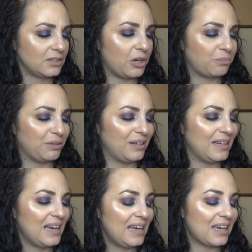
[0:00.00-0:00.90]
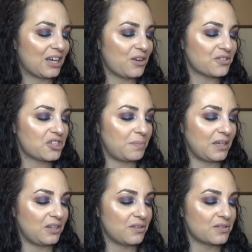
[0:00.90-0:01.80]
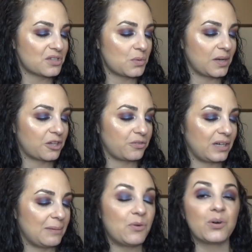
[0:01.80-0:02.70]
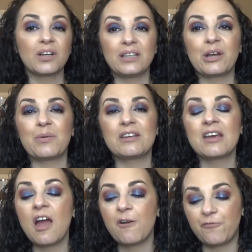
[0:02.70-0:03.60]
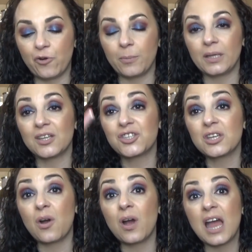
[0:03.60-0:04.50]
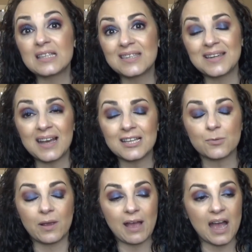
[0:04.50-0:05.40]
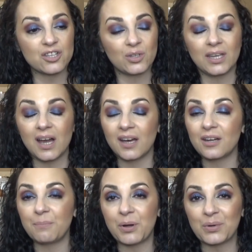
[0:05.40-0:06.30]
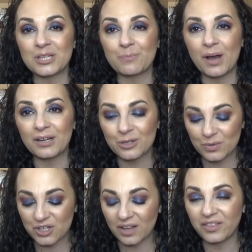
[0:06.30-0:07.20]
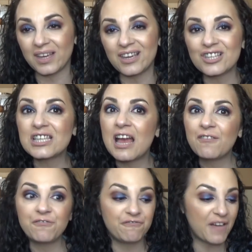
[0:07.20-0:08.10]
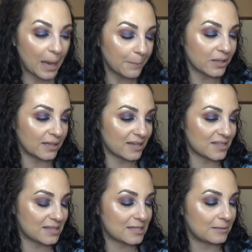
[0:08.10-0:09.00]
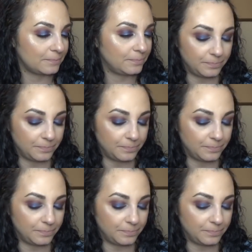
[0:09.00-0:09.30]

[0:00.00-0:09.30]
Oh, it can also be used with cream or liquid formulas. So it's nice. We actually got a bonus product, which I think is fabulous.